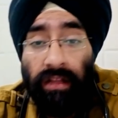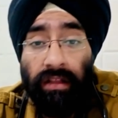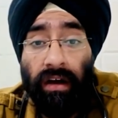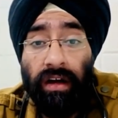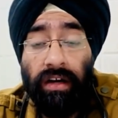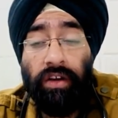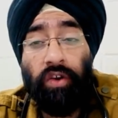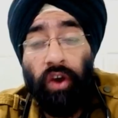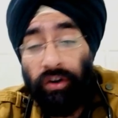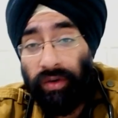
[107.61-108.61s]
Third,
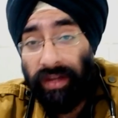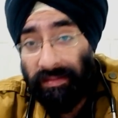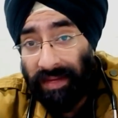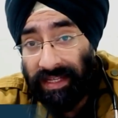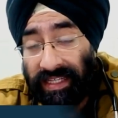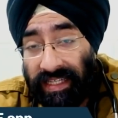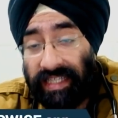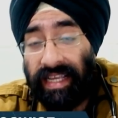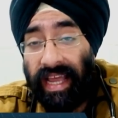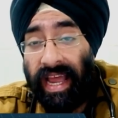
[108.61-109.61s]
not only
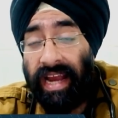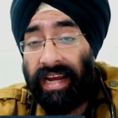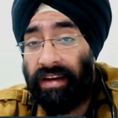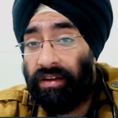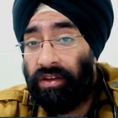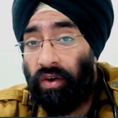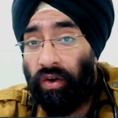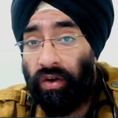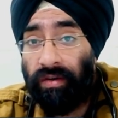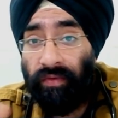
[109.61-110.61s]
muscles and
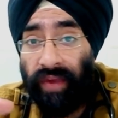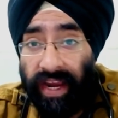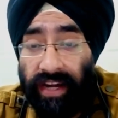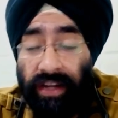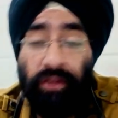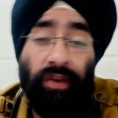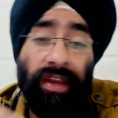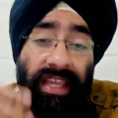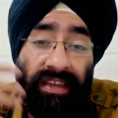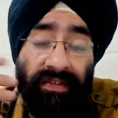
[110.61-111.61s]
your weight,
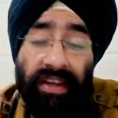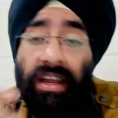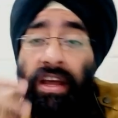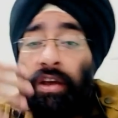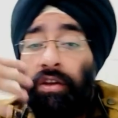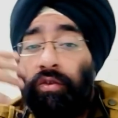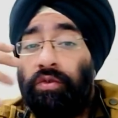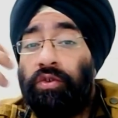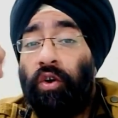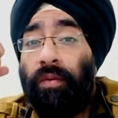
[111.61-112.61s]
you'll even
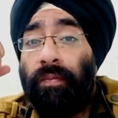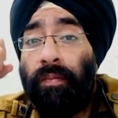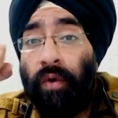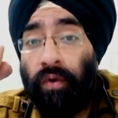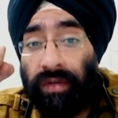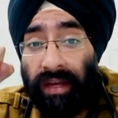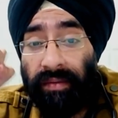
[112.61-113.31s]
lose your bones.